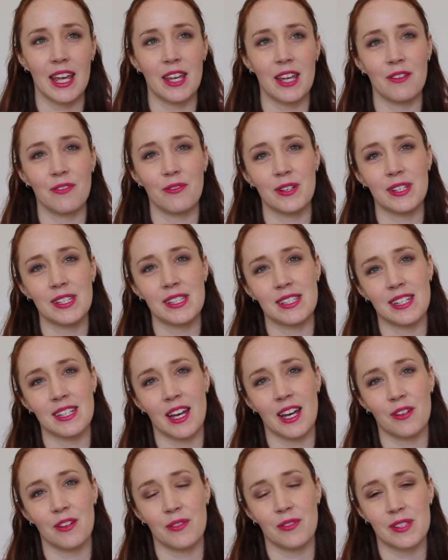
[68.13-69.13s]
If we
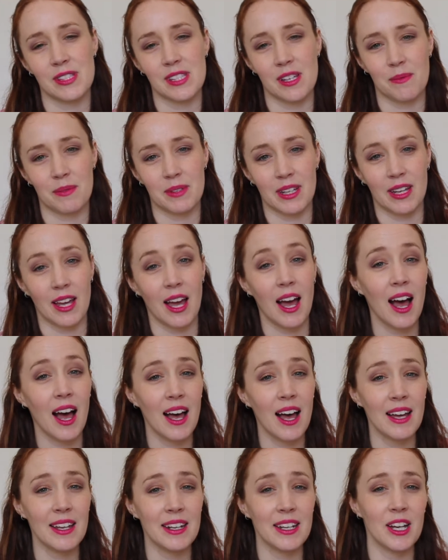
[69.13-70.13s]
start off with something
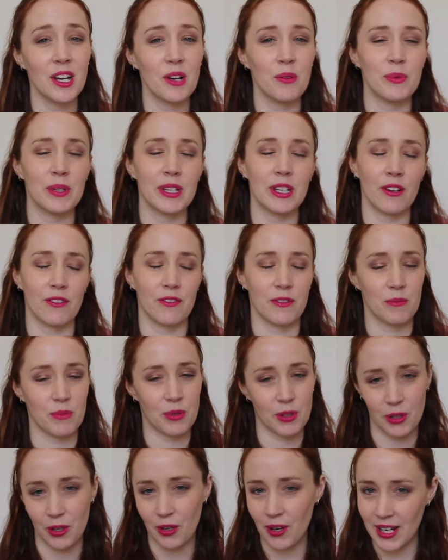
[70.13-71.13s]
harder, we often
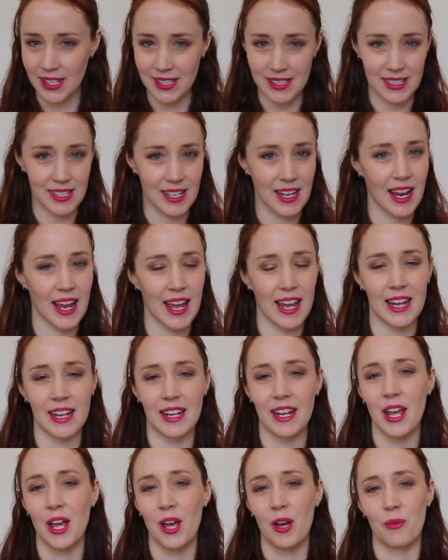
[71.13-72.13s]

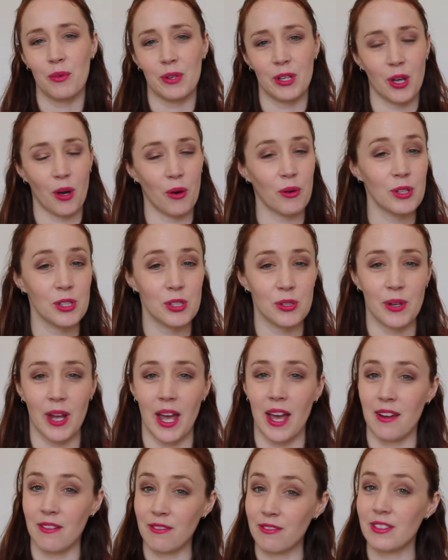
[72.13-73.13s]
procrastinate, we go and do
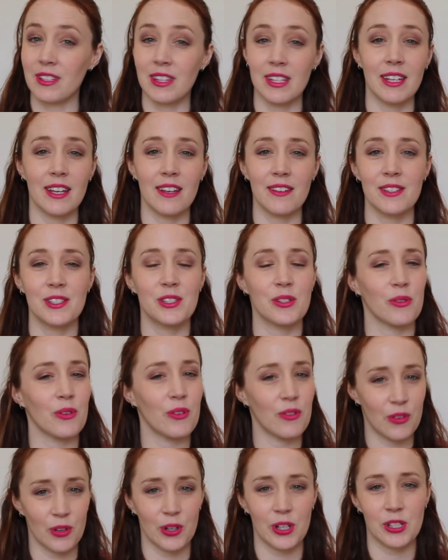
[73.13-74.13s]
everything else
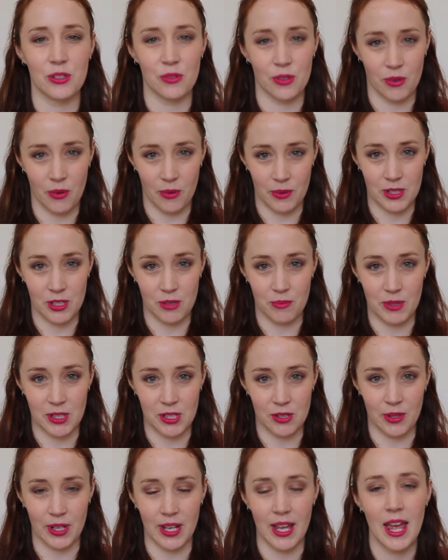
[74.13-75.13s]
to avoid doing what we should be
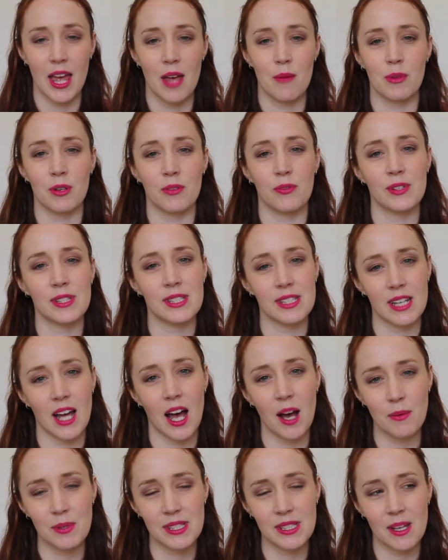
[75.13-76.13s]
doing. But if we
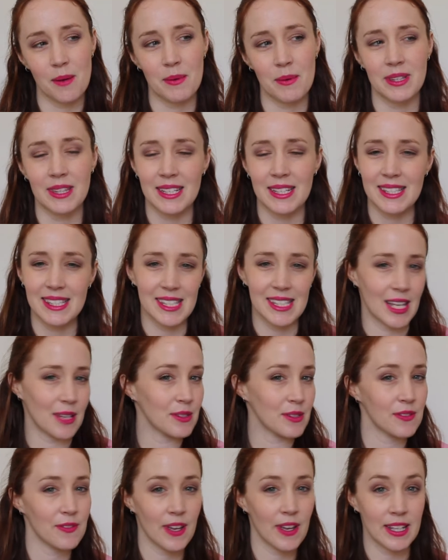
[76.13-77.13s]
start with something that
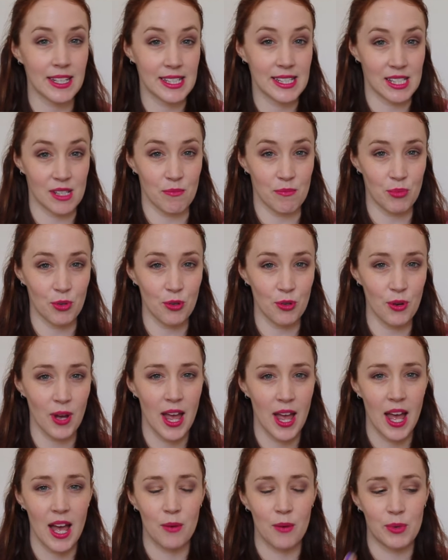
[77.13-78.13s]
seems fairly simple,
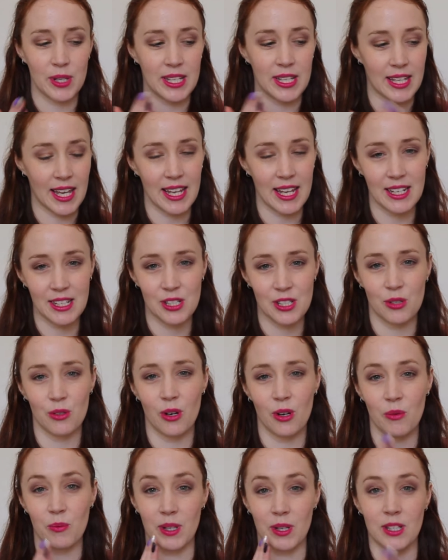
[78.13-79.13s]
we get into
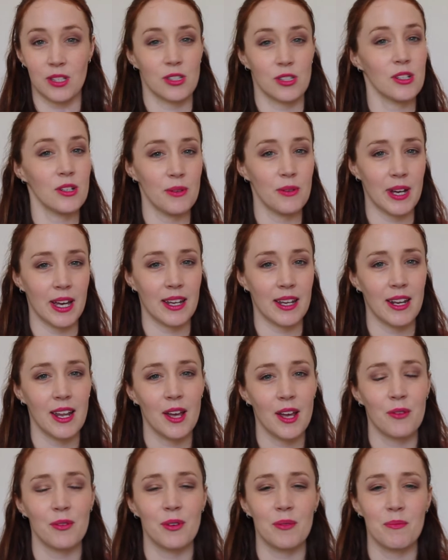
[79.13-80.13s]
it, we do it,
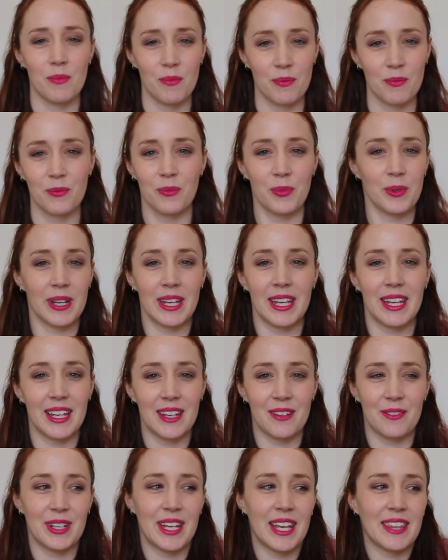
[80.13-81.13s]
when
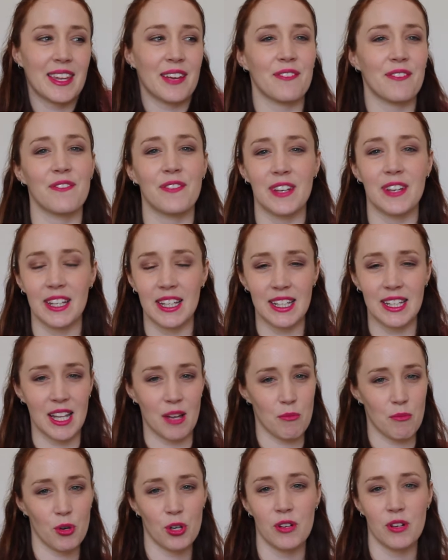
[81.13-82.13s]
we get that feeling,
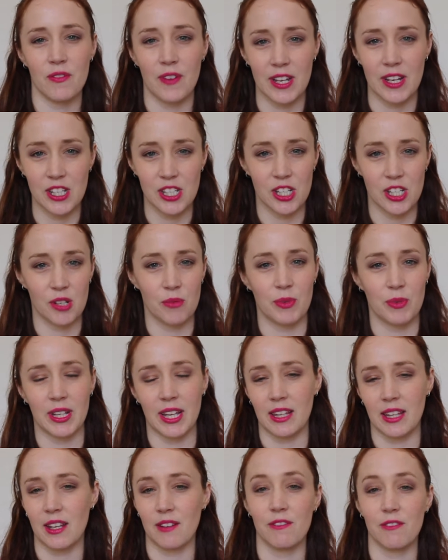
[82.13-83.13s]
that motivation, we
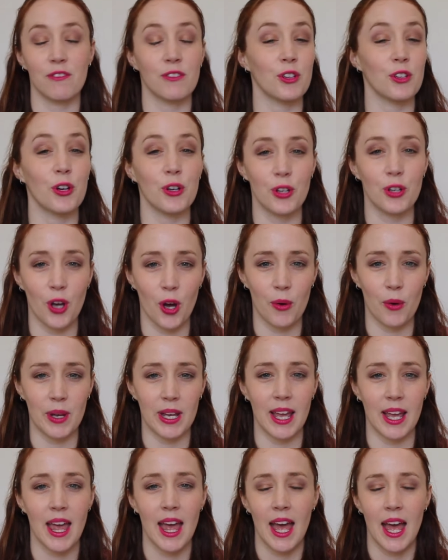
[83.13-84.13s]
get that flow
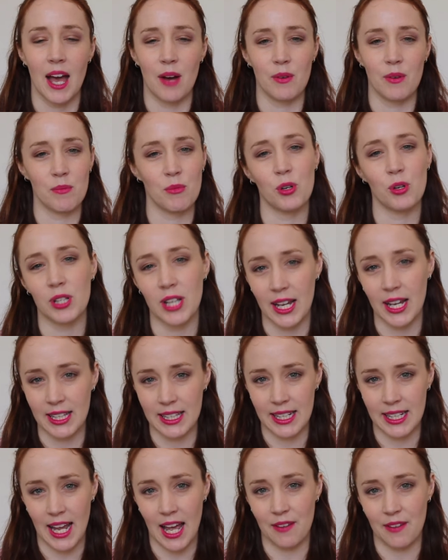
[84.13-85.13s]
going, and we're more
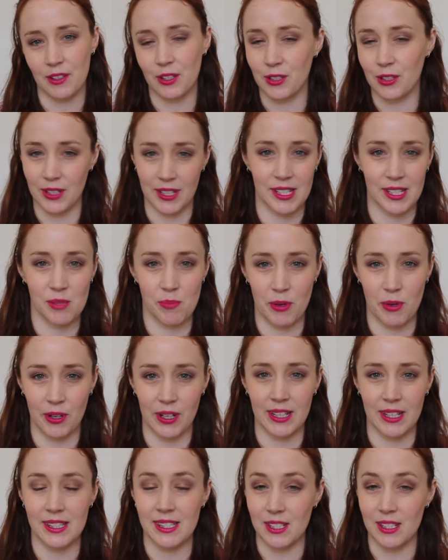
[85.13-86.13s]
likely to have a good
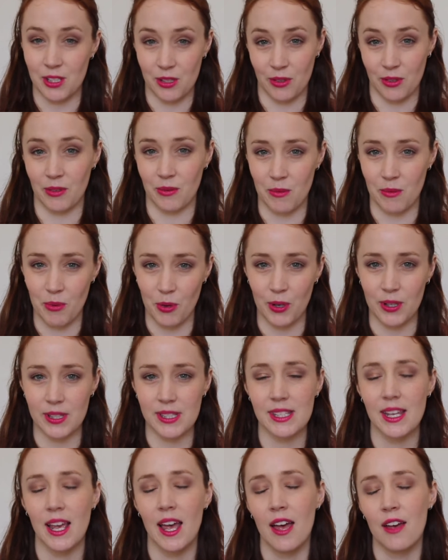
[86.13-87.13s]
experience in doing
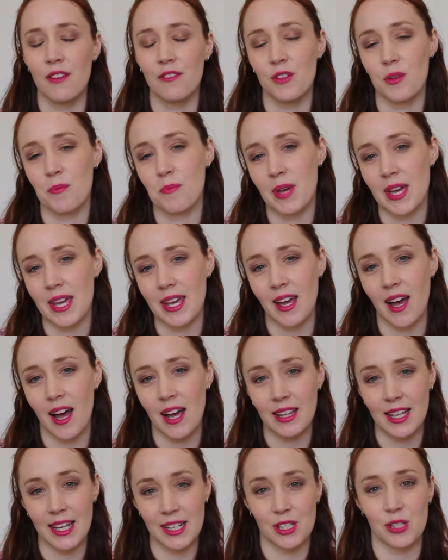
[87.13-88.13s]
reports. For me,
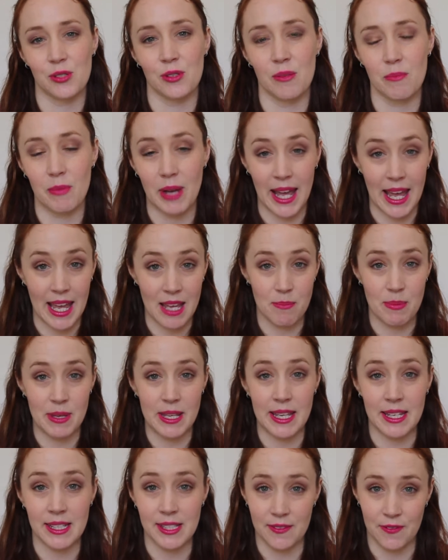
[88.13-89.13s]
I like doing my
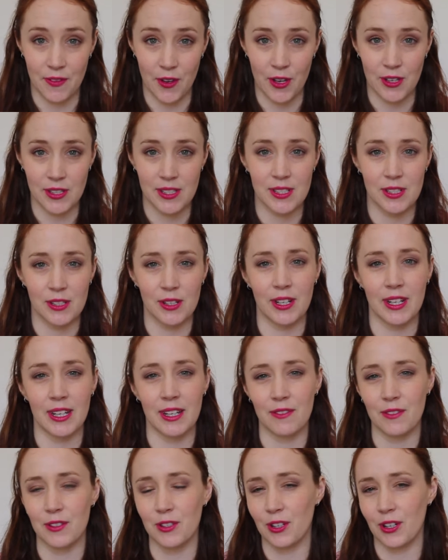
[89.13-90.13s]
ABEs first. So
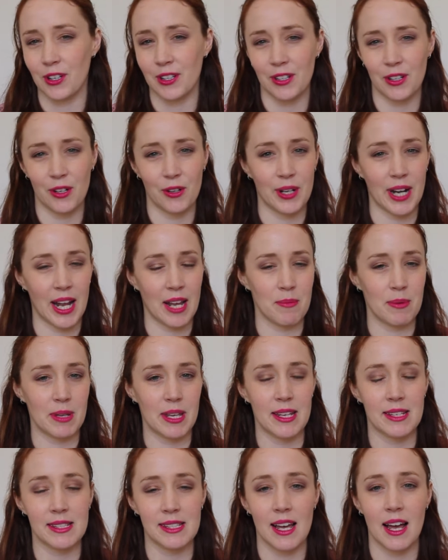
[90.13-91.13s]
if you don't know what
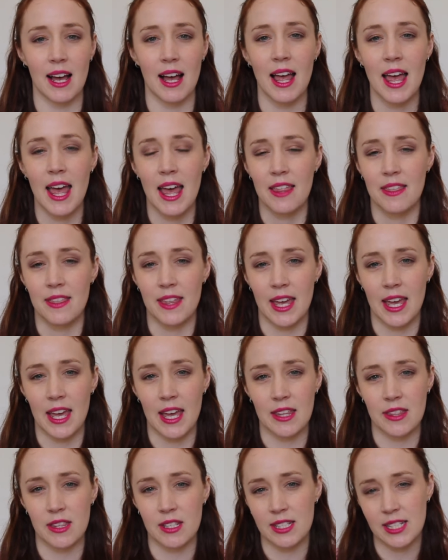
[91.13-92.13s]
ABEs are,
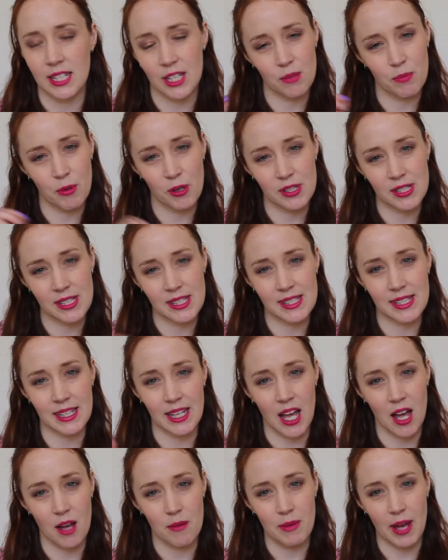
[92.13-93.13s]
they're the ticker boxes
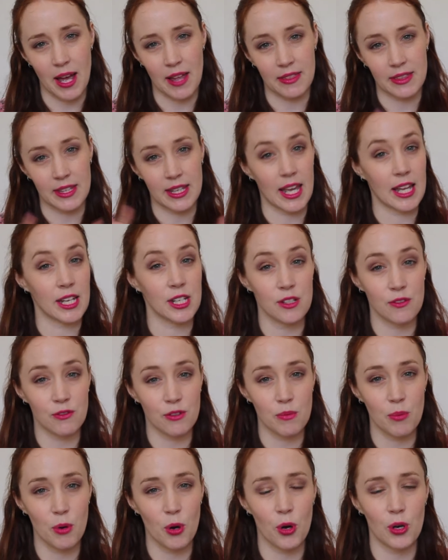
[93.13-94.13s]
that come at the end of
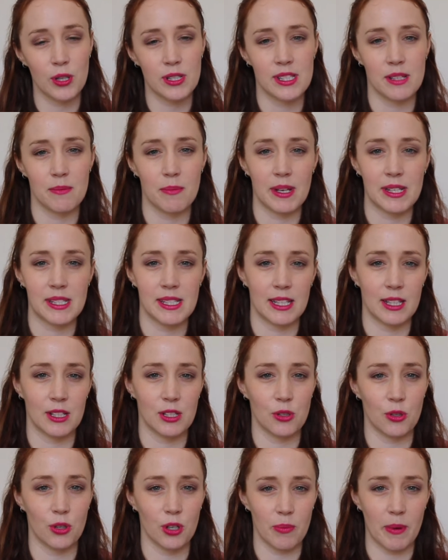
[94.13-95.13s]
reports that
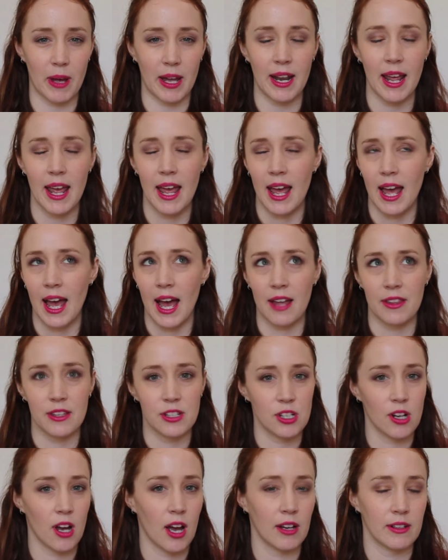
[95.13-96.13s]
basically talk about how
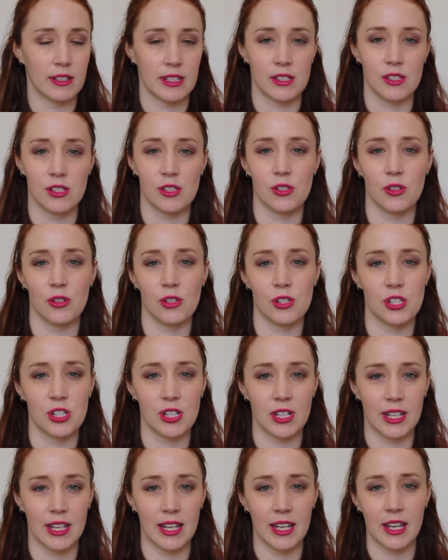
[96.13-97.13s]
the child is
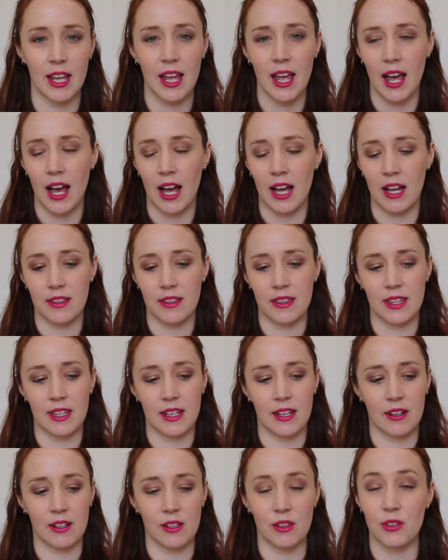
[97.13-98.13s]
socially,
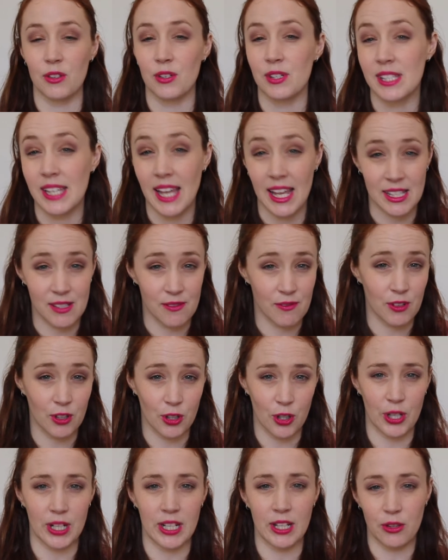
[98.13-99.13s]
their enthusiasm for
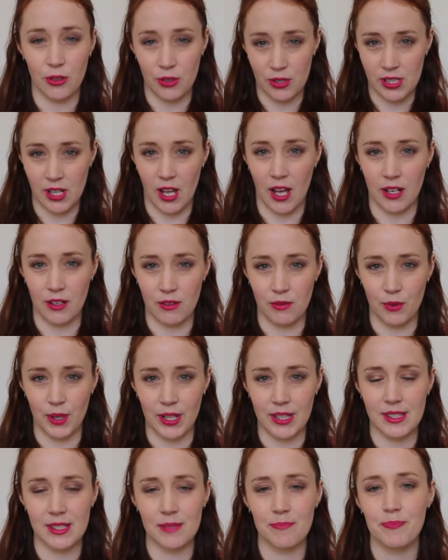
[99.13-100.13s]
learning, those kind of
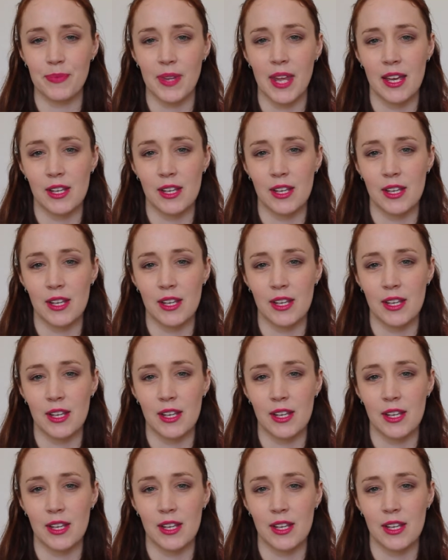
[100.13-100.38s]
ones.